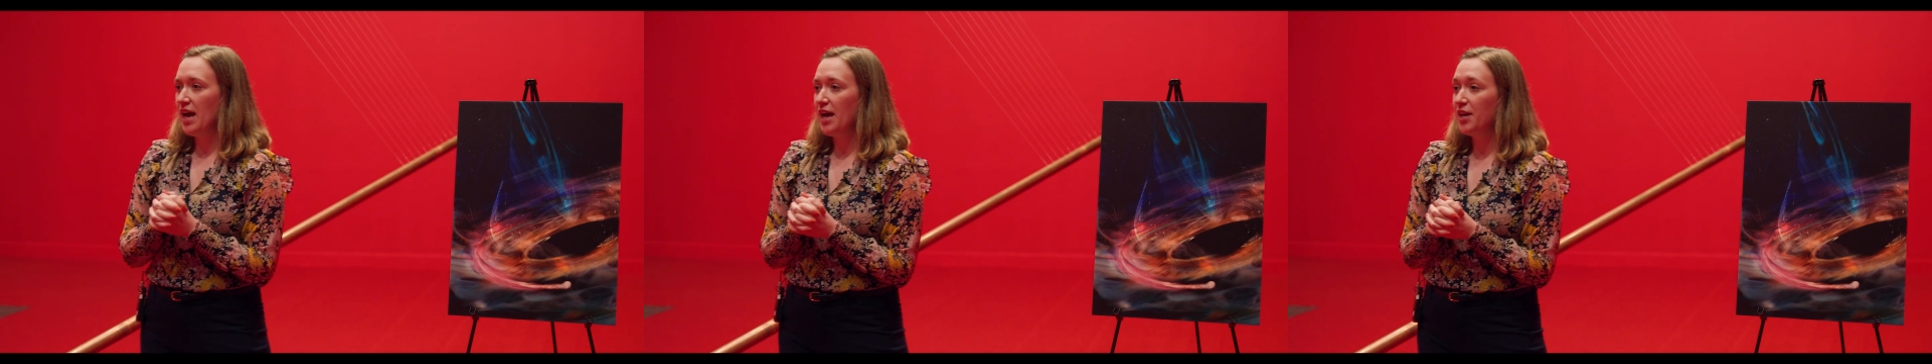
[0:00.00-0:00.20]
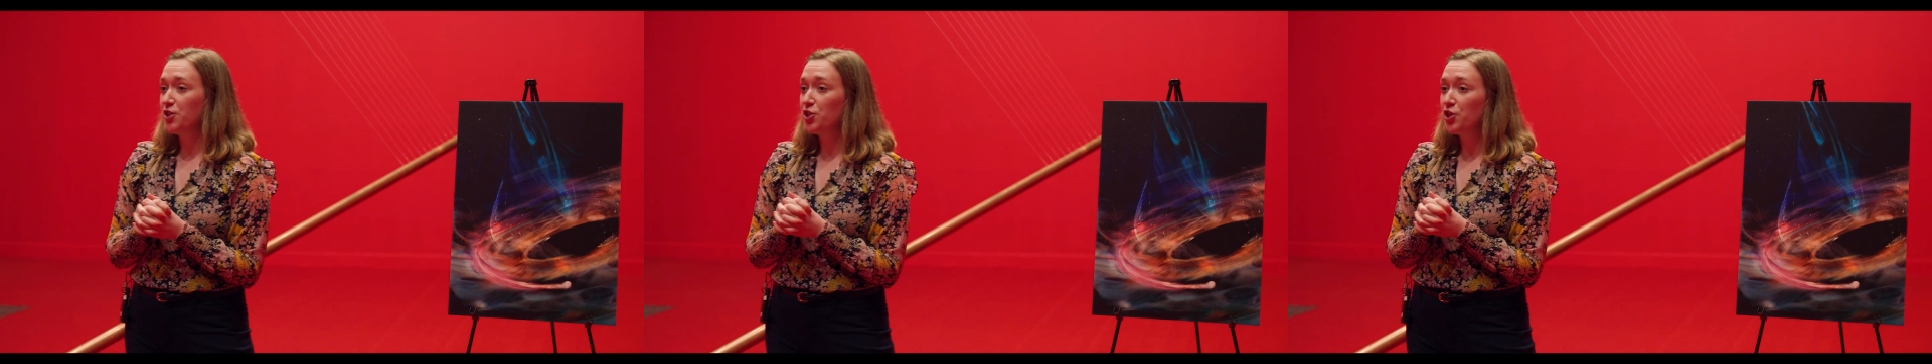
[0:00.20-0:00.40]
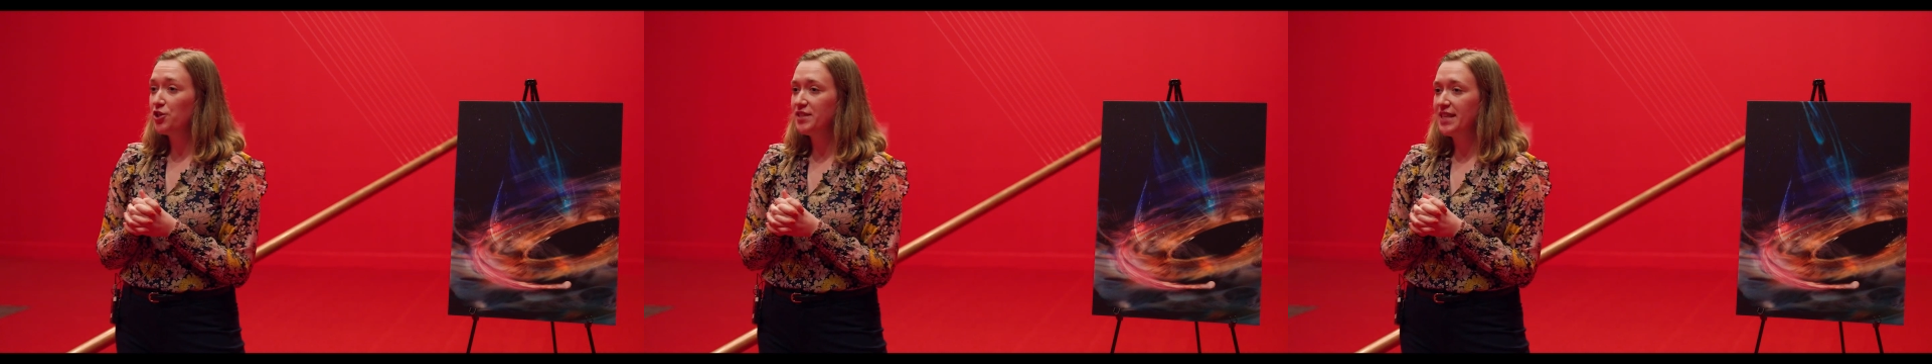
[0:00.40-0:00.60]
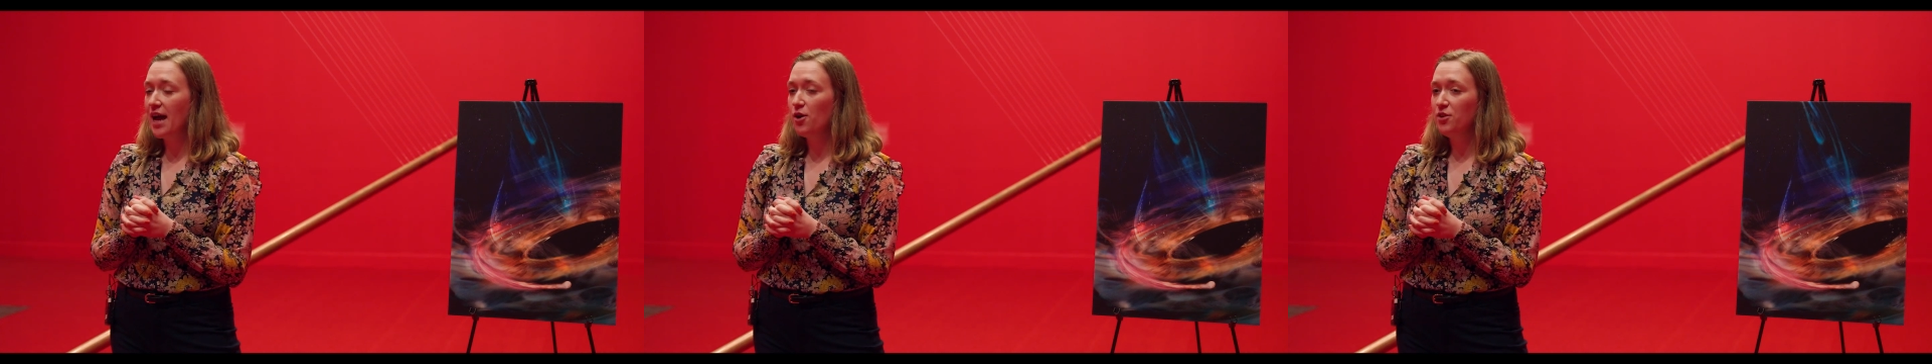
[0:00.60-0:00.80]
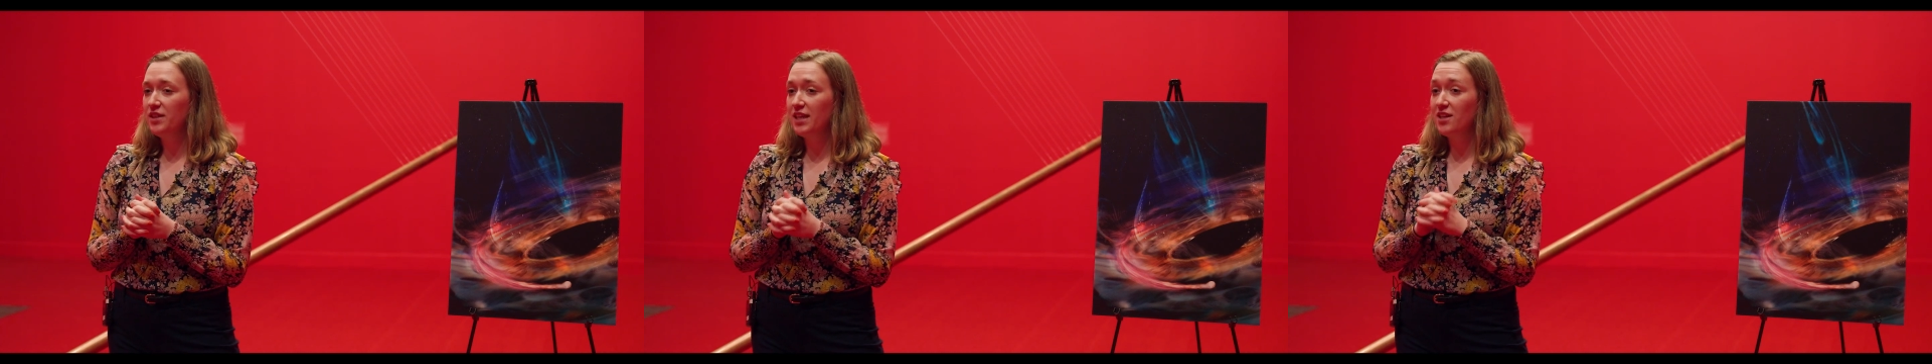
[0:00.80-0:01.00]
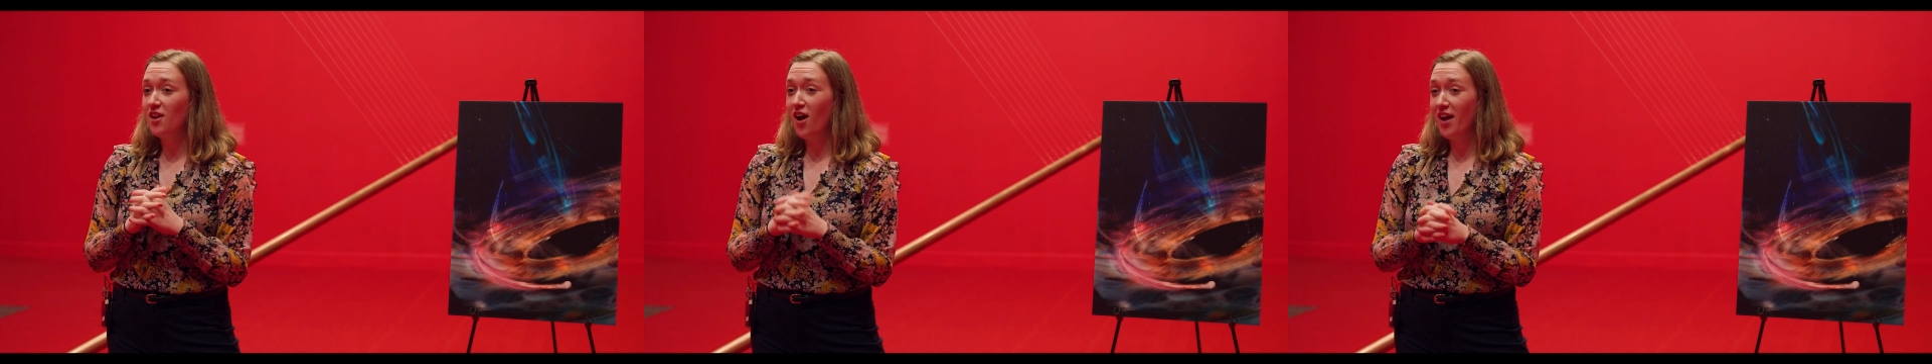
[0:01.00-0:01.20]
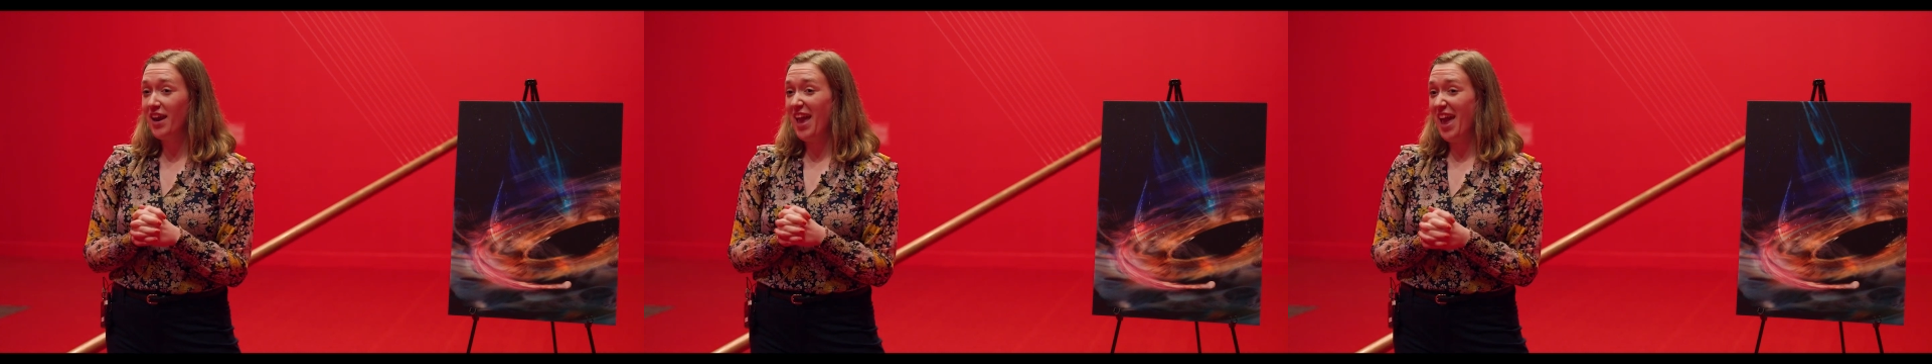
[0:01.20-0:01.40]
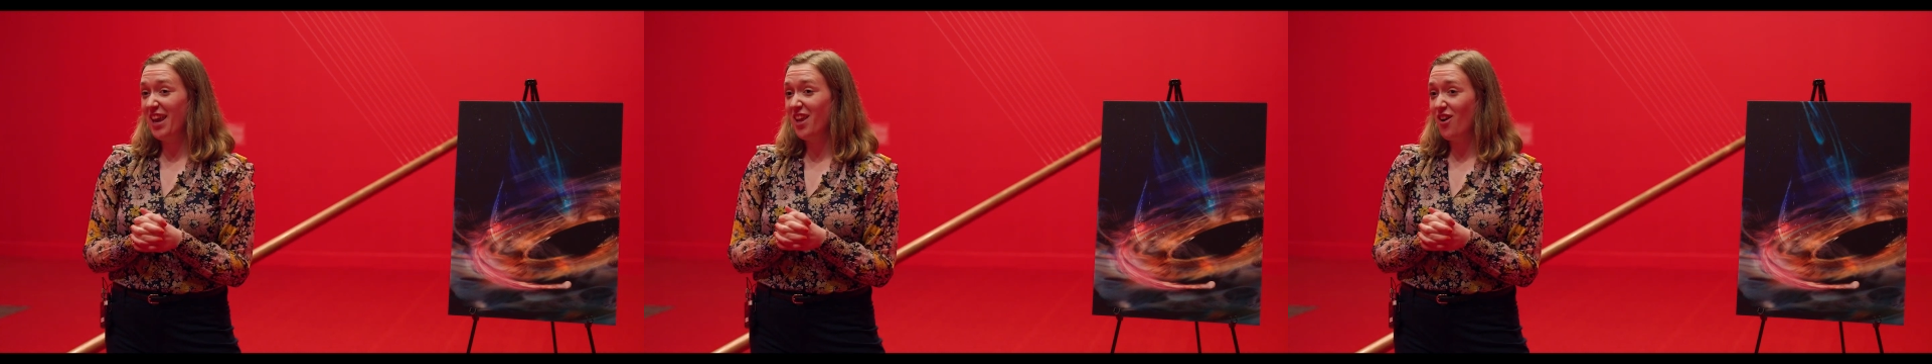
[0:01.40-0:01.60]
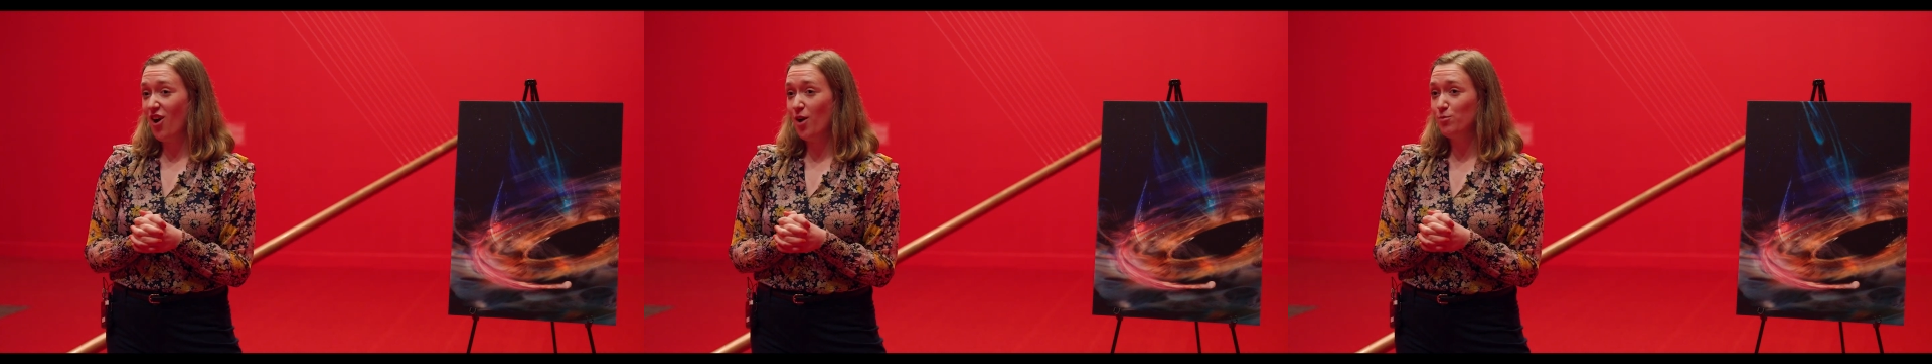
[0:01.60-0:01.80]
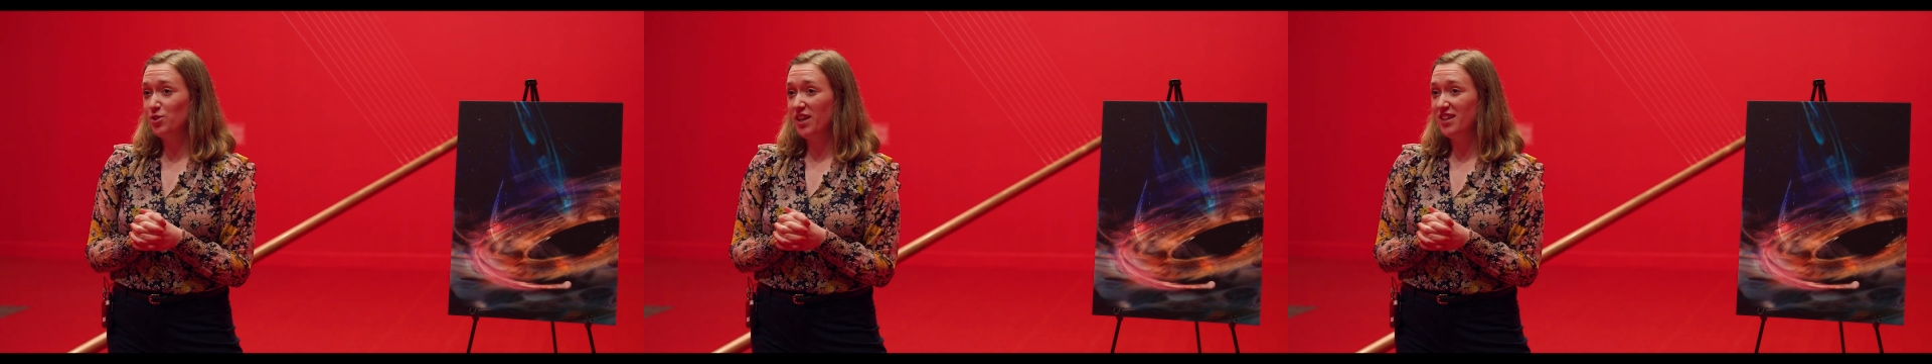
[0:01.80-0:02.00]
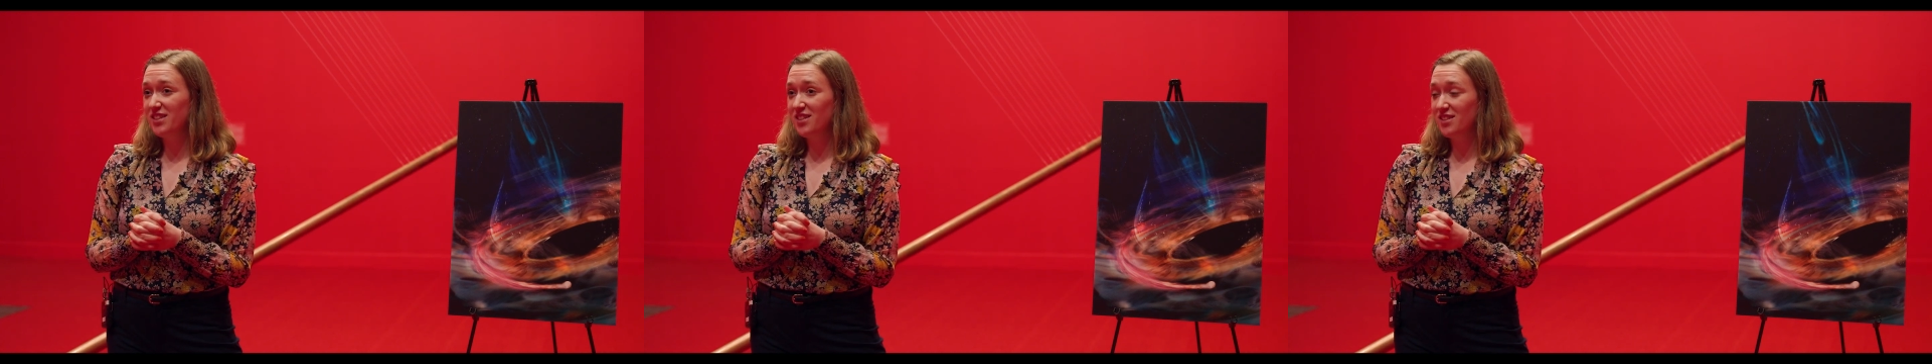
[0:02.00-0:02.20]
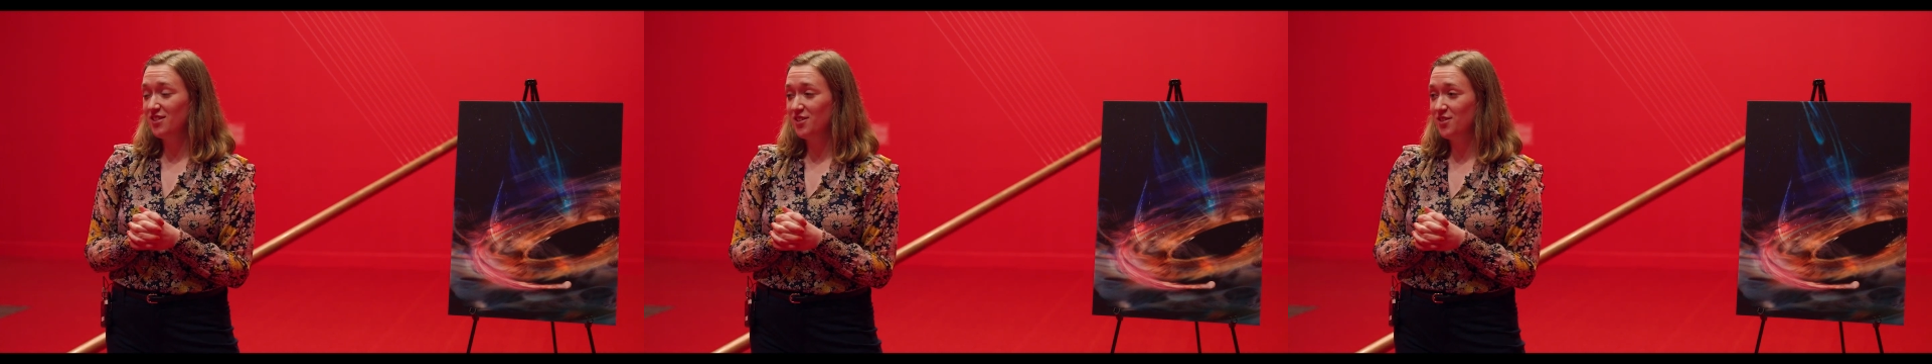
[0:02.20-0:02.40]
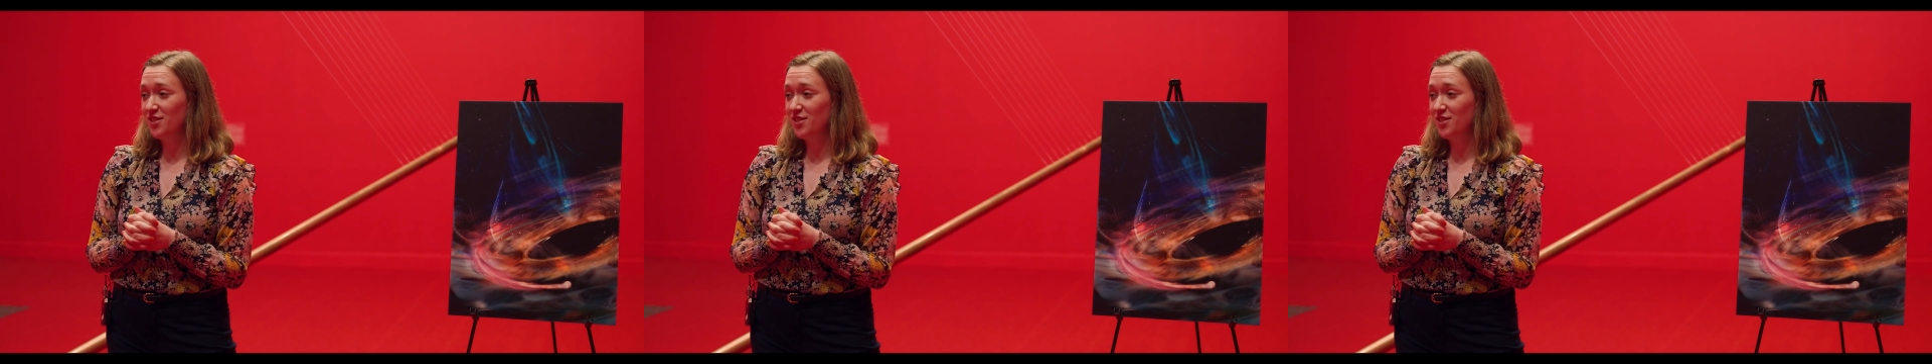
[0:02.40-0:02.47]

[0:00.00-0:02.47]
It turns out that not any object